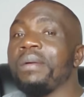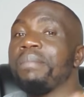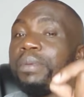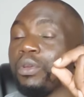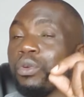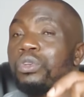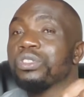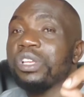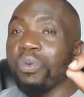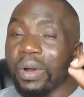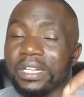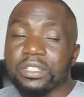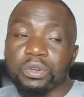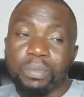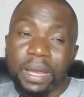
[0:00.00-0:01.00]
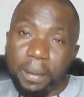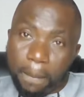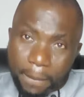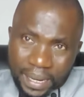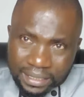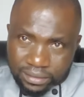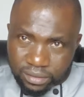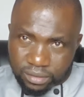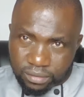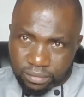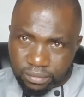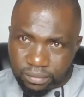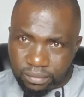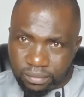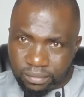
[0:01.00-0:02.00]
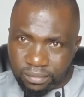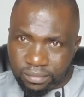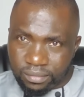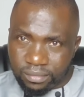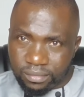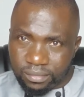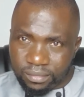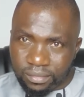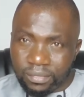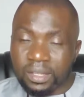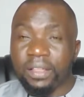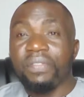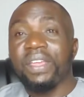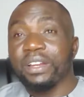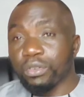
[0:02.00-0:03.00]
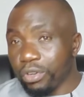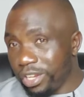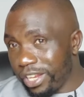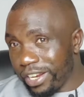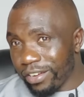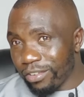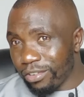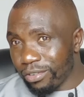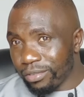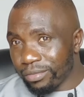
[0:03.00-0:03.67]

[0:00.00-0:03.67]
because he wants to bypass the Attorney General.